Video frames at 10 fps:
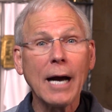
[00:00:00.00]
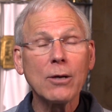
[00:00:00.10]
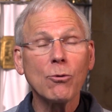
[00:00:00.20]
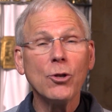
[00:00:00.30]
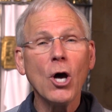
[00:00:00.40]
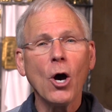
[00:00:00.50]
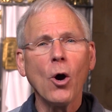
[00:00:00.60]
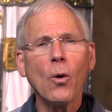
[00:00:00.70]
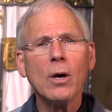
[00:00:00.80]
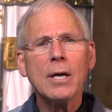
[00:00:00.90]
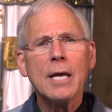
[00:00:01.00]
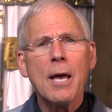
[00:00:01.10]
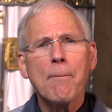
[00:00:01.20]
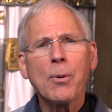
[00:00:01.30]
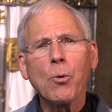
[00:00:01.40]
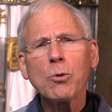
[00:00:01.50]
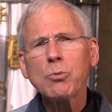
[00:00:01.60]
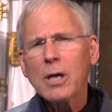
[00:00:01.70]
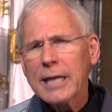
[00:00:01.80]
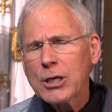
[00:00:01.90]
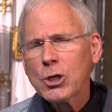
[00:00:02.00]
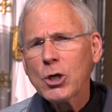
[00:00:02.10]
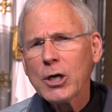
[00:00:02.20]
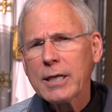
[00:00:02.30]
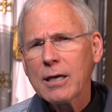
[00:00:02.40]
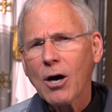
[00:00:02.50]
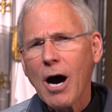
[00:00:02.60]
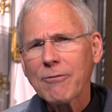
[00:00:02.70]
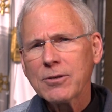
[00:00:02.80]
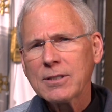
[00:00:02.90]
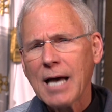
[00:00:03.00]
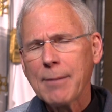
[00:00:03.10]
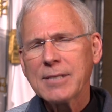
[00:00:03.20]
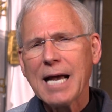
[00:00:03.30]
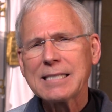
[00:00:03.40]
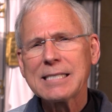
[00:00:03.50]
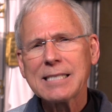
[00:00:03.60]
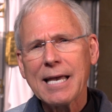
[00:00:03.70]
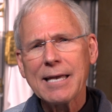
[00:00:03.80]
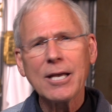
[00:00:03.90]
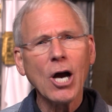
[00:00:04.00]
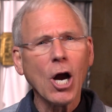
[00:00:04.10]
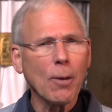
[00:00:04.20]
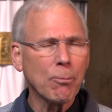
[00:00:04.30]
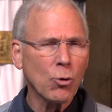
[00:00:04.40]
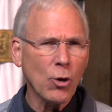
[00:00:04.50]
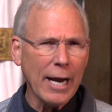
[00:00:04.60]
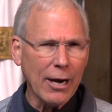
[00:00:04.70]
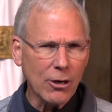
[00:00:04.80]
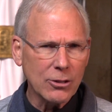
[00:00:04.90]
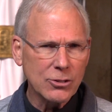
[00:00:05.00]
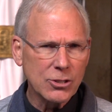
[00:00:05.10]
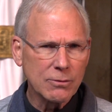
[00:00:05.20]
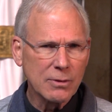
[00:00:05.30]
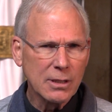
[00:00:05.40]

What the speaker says: I don't know. But we're really good oftentimes at saying our prayers.